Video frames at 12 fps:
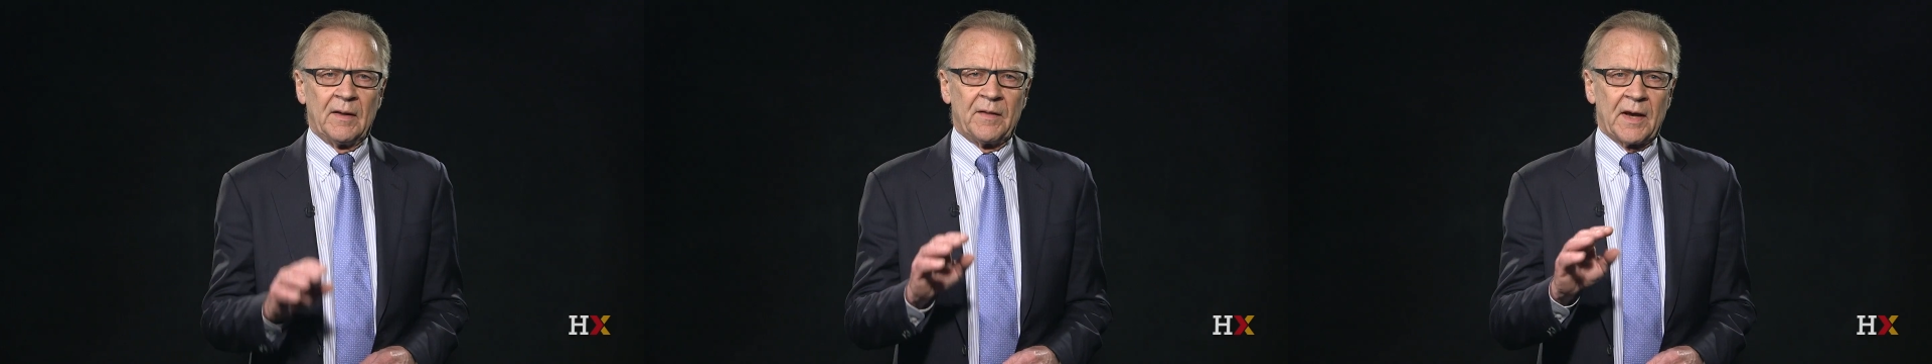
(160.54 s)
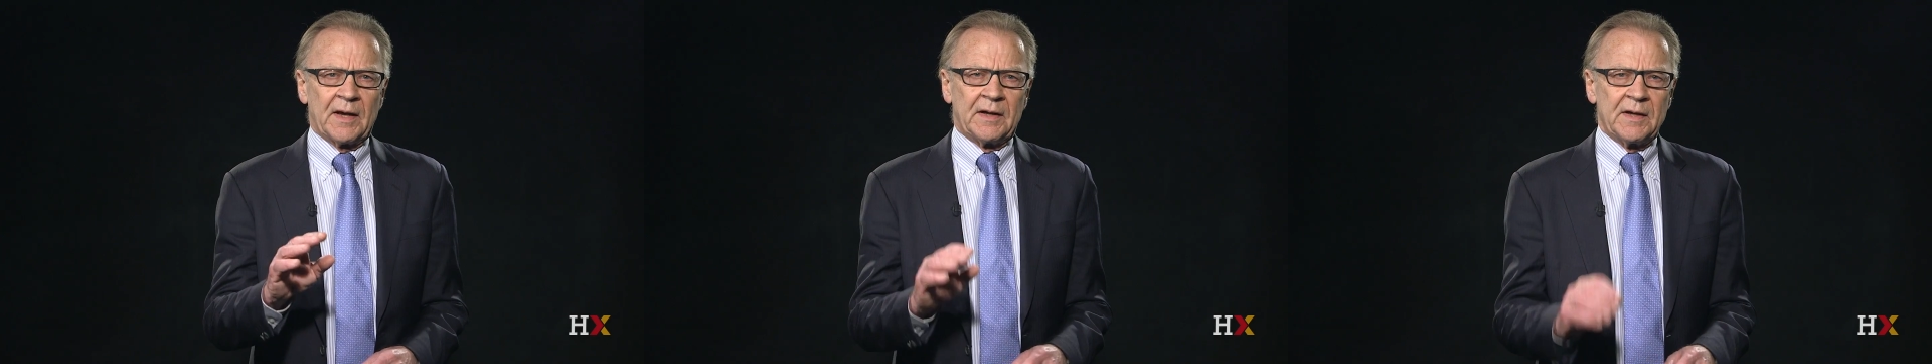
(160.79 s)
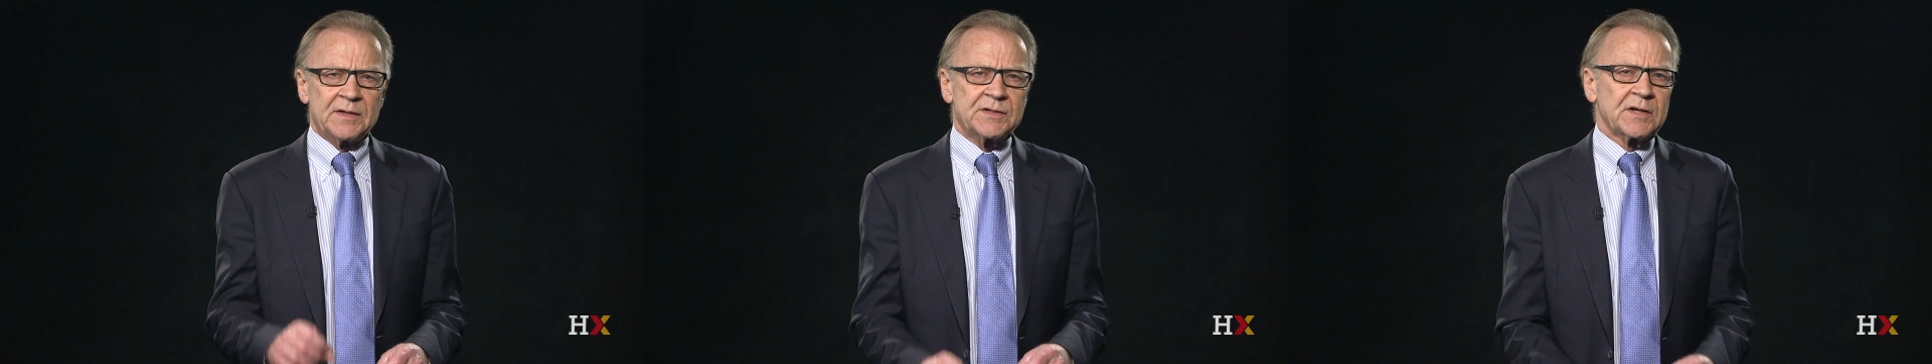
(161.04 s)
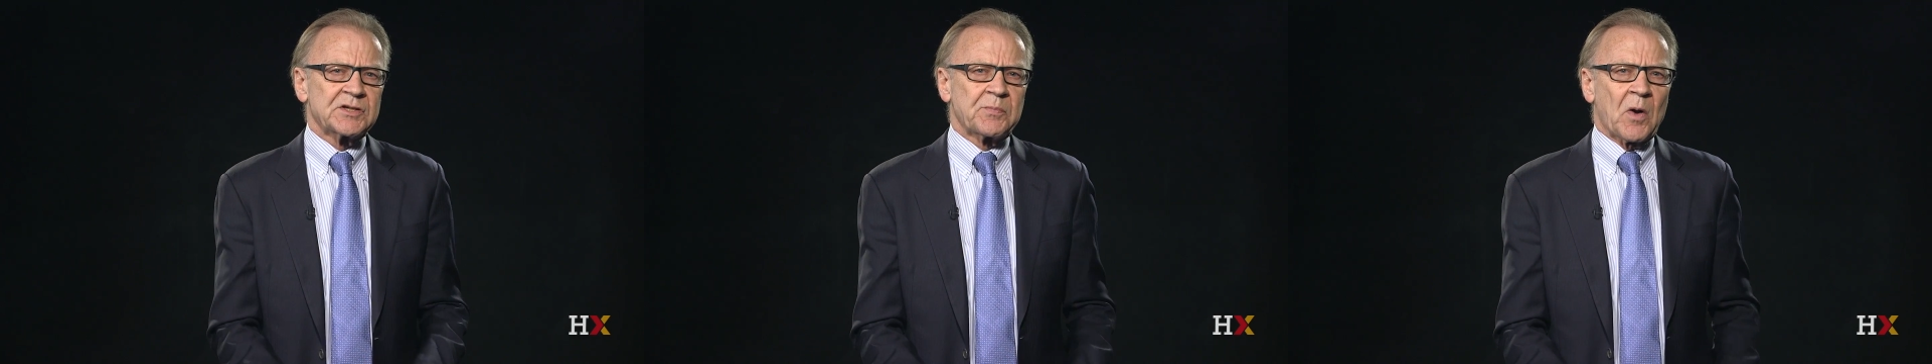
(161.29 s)
The ideas
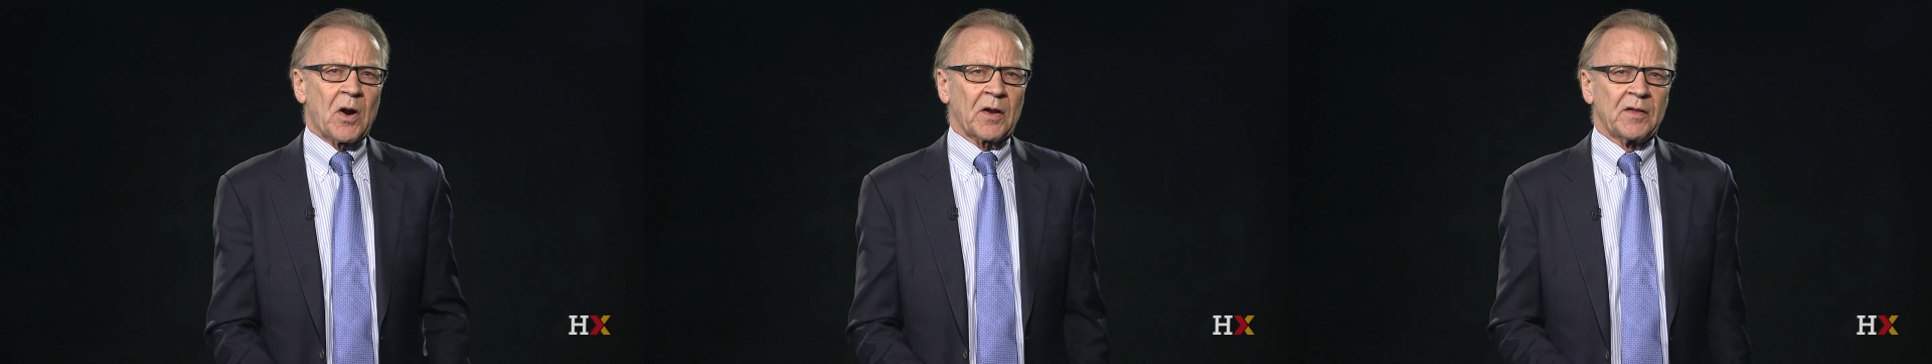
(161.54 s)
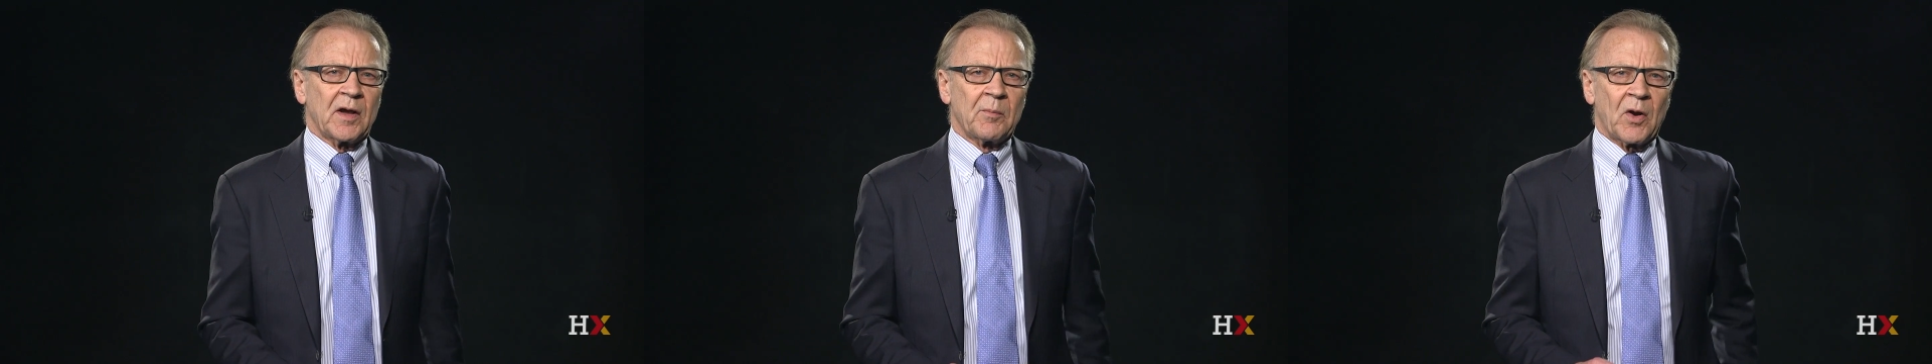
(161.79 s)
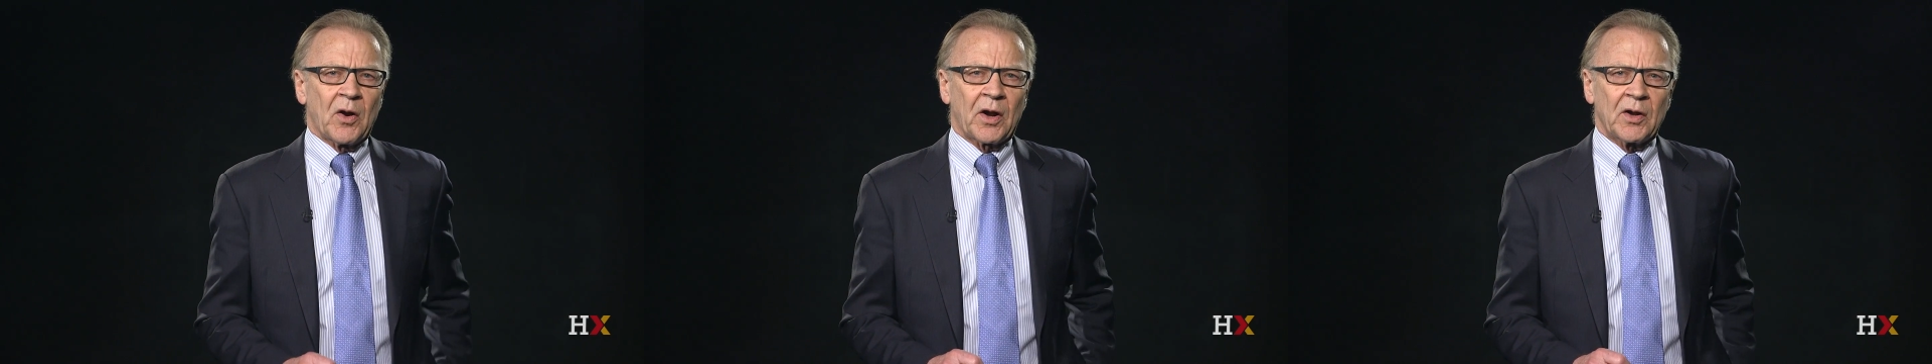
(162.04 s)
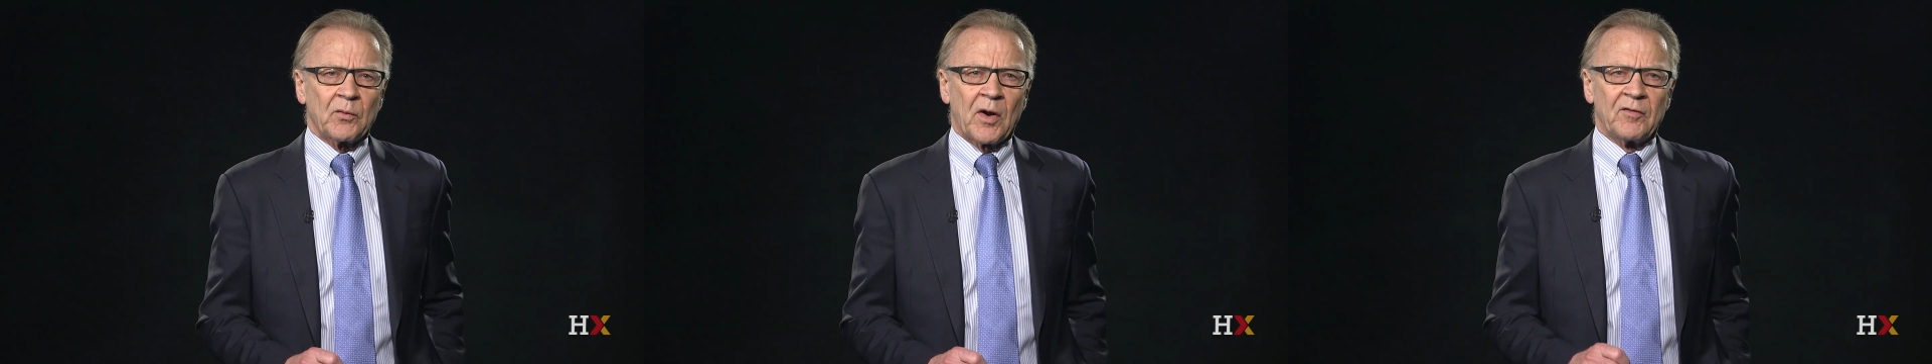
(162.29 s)
that sparked the
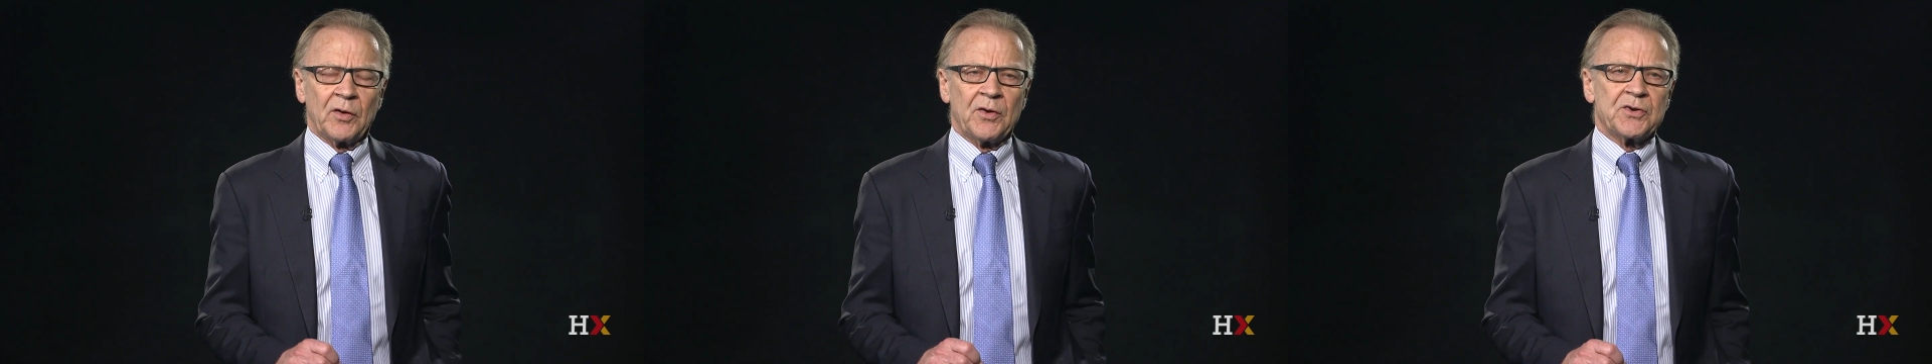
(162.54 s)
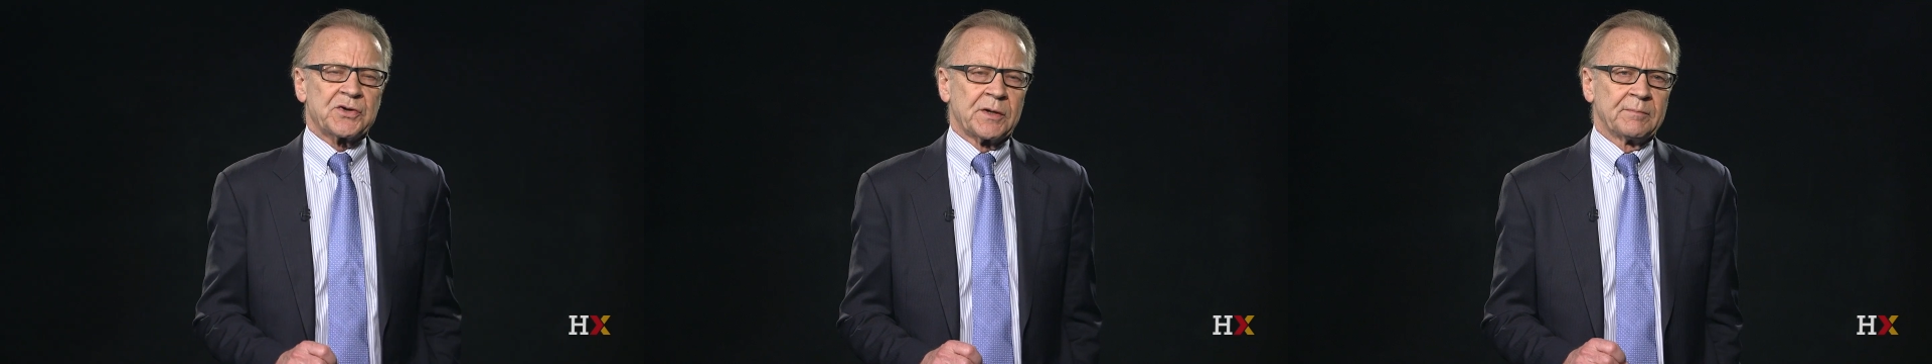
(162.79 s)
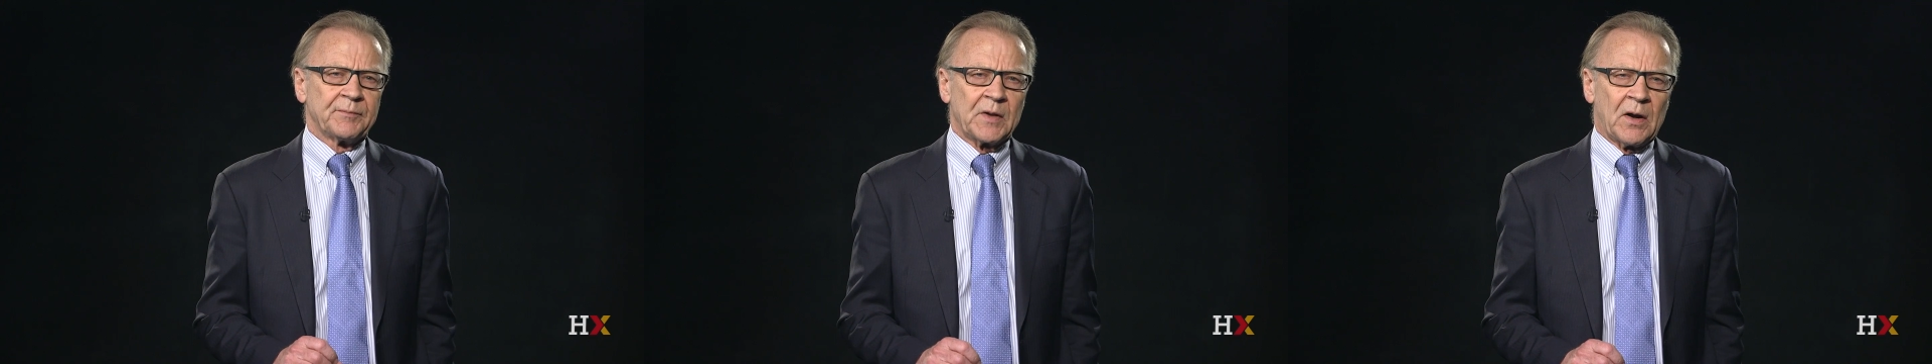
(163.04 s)
American Revolution